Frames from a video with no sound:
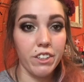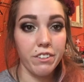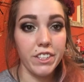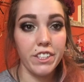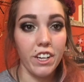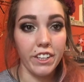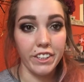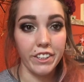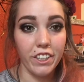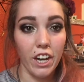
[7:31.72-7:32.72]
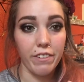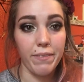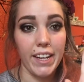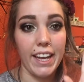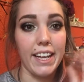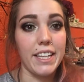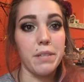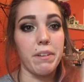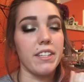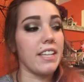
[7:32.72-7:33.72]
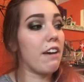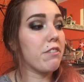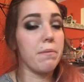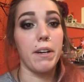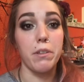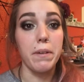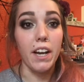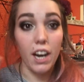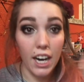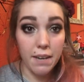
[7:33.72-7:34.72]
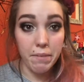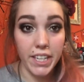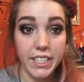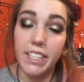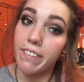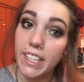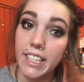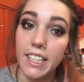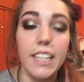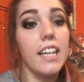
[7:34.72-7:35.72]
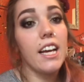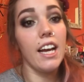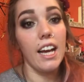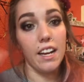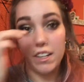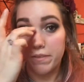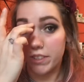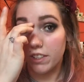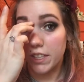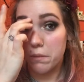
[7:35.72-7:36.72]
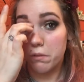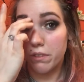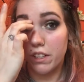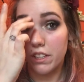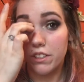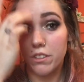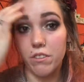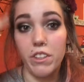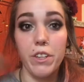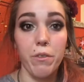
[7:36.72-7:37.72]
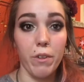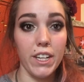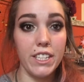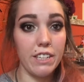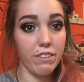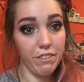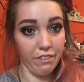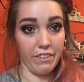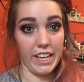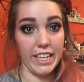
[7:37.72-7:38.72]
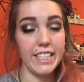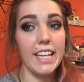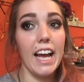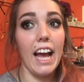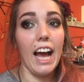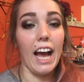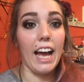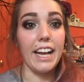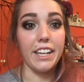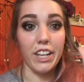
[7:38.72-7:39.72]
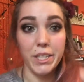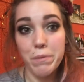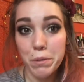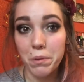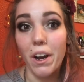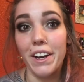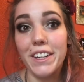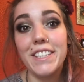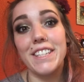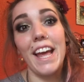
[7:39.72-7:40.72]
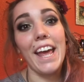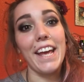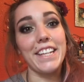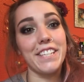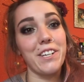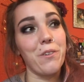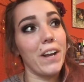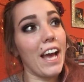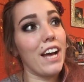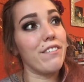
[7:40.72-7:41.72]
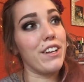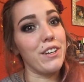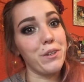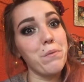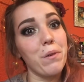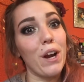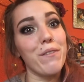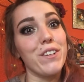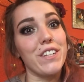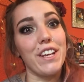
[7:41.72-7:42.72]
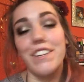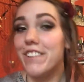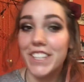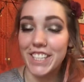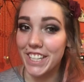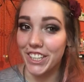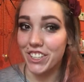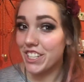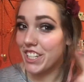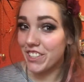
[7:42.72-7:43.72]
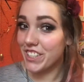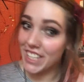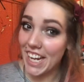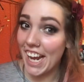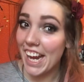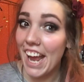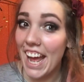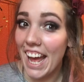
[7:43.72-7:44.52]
So I rinsed all the glitter off of my hands because that was about to be a hot mess if I didn't. So let's move on to the rest of the face. I got some new products, and so we have new primers and new concealers to use today.